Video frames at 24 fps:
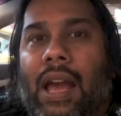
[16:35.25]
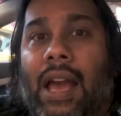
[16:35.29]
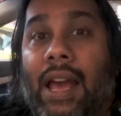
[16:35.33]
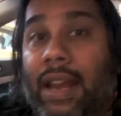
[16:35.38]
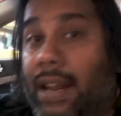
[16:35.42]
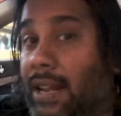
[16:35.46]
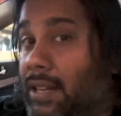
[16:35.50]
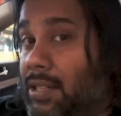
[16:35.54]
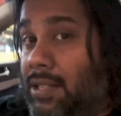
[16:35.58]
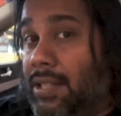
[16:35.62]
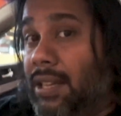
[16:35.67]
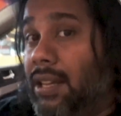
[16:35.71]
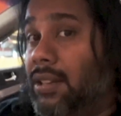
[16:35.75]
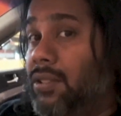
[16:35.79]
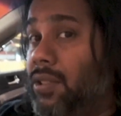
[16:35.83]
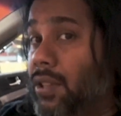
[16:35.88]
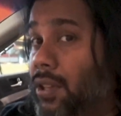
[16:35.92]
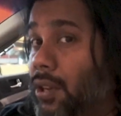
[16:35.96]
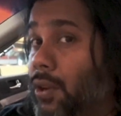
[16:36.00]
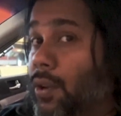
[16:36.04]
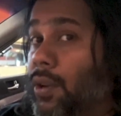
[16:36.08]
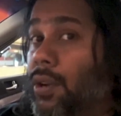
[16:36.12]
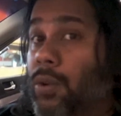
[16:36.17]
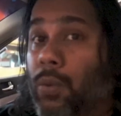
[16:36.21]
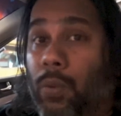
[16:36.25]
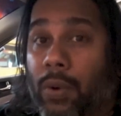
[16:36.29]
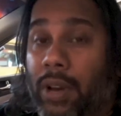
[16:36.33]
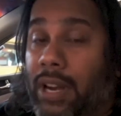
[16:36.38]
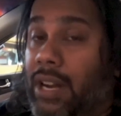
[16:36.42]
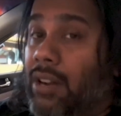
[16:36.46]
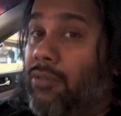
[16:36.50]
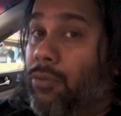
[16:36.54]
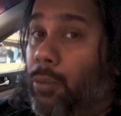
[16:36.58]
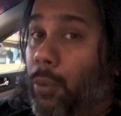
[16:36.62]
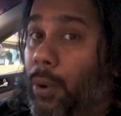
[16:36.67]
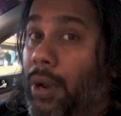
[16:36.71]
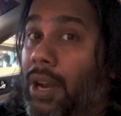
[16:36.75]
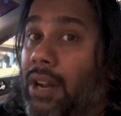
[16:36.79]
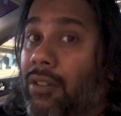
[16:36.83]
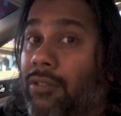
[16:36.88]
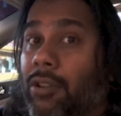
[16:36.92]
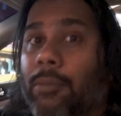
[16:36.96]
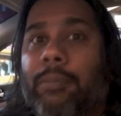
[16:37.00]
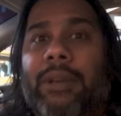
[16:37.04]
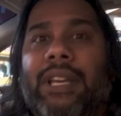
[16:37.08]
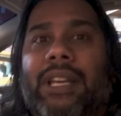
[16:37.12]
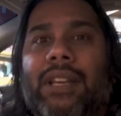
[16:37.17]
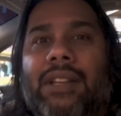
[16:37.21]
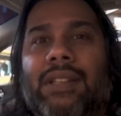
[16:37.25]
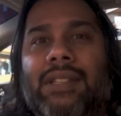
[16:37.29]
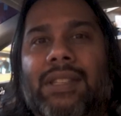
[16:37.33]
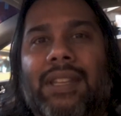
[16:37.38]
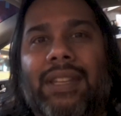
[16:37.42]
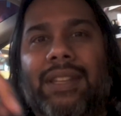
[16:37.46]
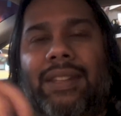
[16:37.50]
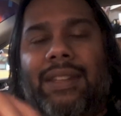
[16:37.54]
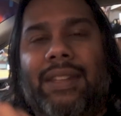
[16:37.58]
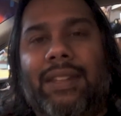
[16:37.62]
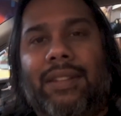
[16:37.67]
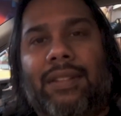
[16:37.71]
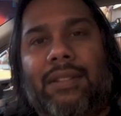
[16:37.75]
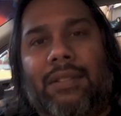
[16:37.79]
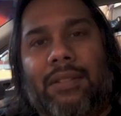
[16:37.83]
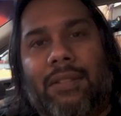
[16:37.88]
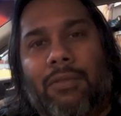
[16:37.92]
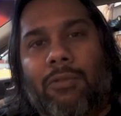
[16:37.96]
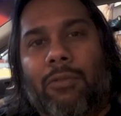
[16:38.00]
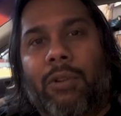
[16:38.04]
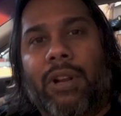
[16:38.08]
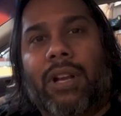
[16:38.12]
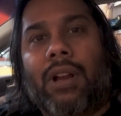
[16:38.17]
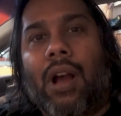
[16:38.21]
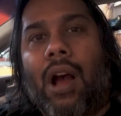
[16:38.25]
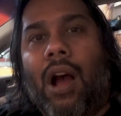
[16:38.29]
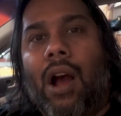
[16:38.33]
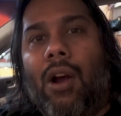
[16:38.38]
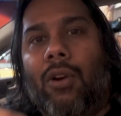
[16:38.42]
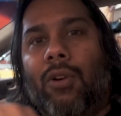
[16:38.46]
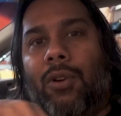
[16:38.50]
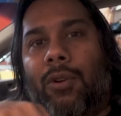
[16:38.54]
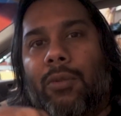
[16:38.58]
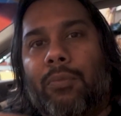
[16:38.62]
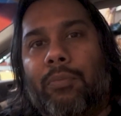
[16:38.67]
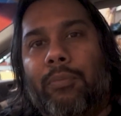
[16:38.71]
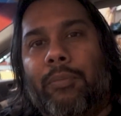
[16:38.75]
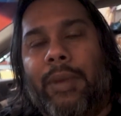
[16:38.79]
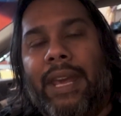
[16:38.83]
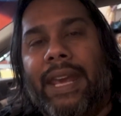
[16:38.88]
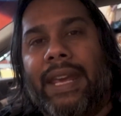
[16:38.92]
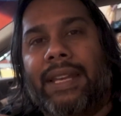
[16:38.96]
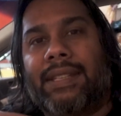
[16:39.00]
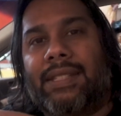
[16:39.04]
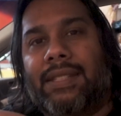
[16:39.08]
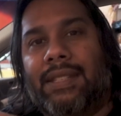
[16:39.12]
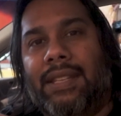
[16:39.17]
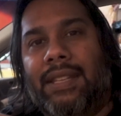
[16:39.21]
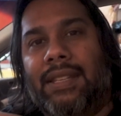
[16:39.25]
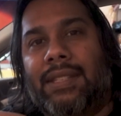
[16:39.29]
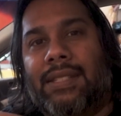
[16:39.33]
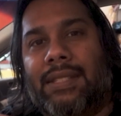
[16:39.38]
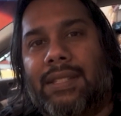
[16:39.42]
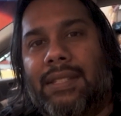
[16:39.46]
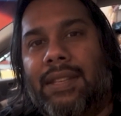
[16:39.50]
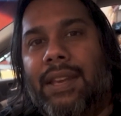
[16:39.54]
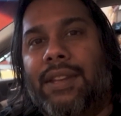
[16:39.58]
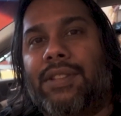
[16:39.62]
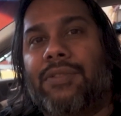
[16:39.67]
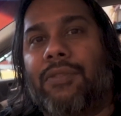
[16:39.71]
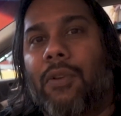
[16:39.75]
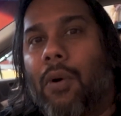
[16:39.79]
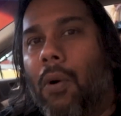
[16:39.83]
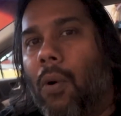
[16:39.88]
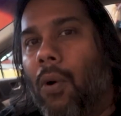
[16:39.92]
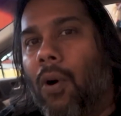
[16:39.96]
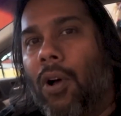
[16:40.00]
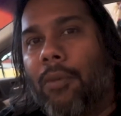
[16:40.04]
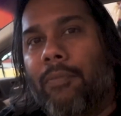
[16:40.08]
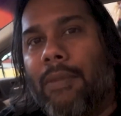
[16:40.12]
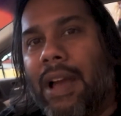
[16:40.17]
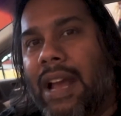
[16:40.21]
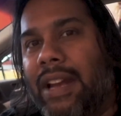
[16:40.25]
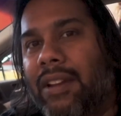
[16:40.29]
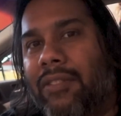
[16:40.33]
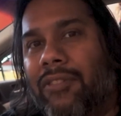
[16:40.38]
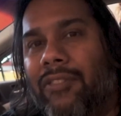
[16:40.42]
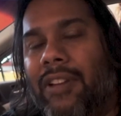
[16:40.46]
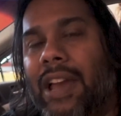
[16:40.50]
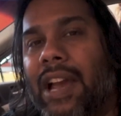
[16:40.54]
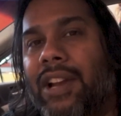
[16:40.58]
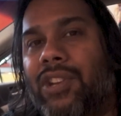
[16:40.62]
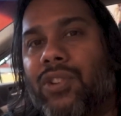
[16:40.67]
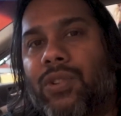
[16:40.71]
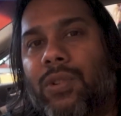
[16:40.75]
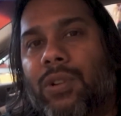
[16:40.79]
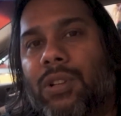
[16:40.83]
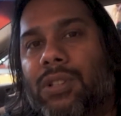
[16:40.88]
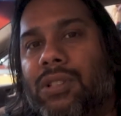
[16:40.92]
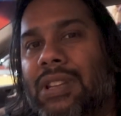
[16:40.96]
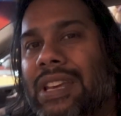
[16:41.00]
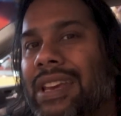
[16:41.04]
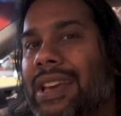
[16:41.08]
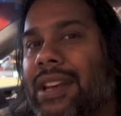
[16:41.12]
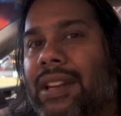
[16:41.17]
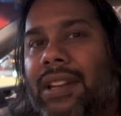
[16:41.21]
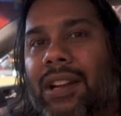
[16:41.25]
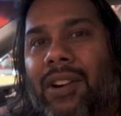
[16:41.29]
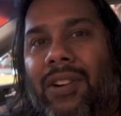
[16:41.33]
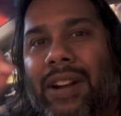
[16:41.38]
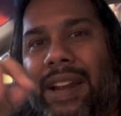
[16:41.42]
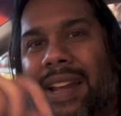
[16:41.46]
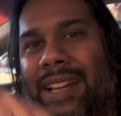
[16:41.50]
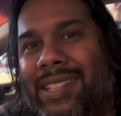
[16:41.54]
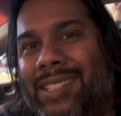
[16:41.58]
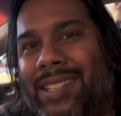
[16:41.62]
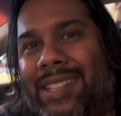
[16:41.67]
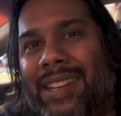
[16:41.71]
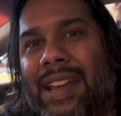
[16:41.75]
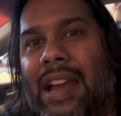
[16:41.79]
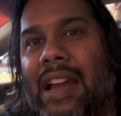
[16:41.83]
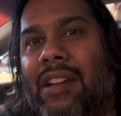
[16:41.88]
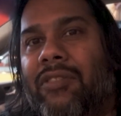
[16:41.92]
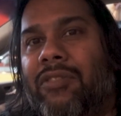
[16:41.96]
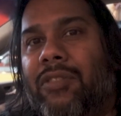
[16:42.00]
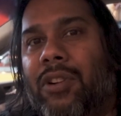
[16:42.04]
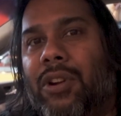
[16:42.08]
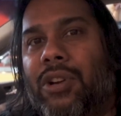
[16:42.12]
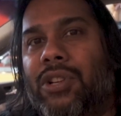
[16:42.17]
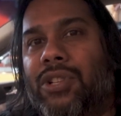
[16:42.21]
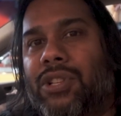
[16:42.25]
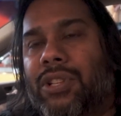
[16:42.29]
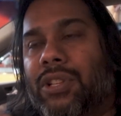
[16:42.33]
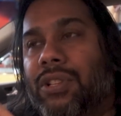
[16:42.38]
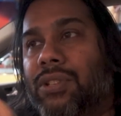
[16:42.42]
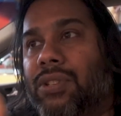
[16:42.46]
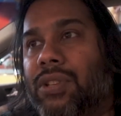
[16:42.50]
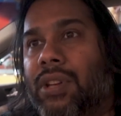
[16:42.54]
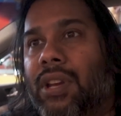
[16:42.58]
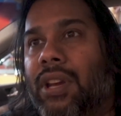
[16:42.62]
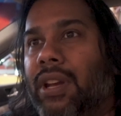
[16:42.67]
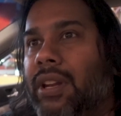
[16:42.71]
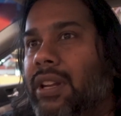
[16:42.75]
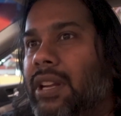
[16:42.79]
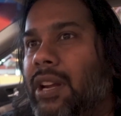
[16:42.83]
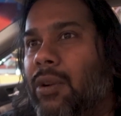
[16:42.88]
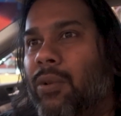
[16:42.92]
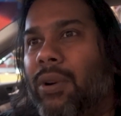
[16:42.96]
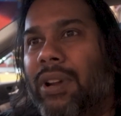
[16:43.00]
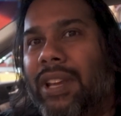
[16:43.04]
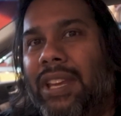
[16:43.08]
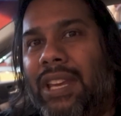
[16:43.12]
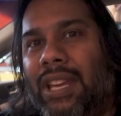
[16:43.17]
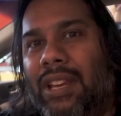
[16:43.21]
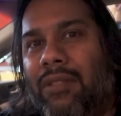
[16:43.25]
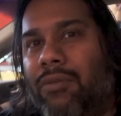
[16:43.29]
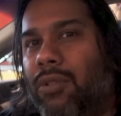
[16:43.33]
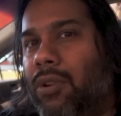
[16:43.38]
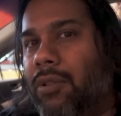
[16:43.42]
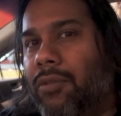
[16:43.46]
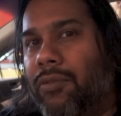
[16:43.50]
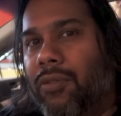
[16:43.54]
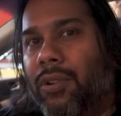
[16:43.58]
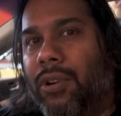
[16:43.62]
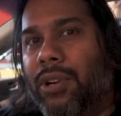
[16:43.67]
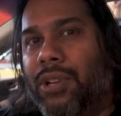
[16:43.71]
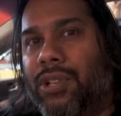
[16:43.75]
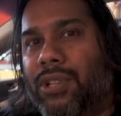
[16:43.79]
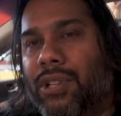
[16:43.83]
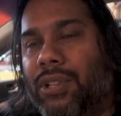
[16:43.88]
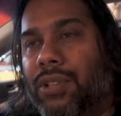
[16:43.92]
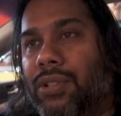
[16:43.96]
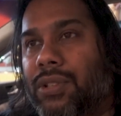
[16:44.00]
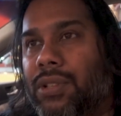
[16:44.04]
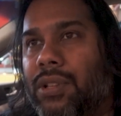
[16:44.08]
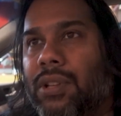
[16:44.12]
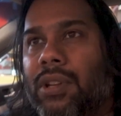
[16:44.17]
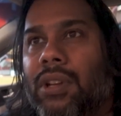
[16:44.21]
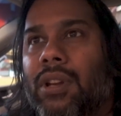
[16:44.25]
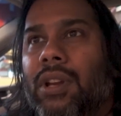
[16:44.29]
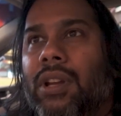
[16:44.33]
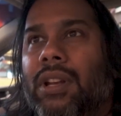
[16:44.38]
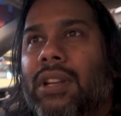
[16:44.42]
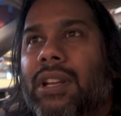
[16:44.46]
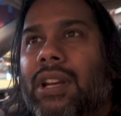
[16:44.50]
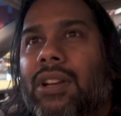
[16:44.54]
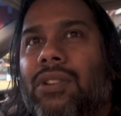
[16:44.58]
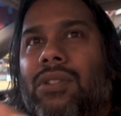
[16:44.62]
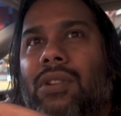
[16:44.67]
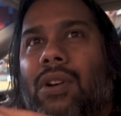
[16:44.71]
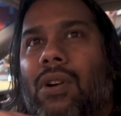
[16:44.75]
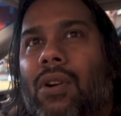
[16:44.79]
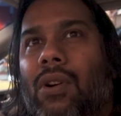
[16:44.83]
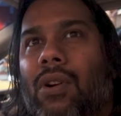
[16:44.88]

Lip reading: And I said Toyota, whatever, because Recaro makes these seats for all manufacturers. They're STI versions. They were Evo versions. They're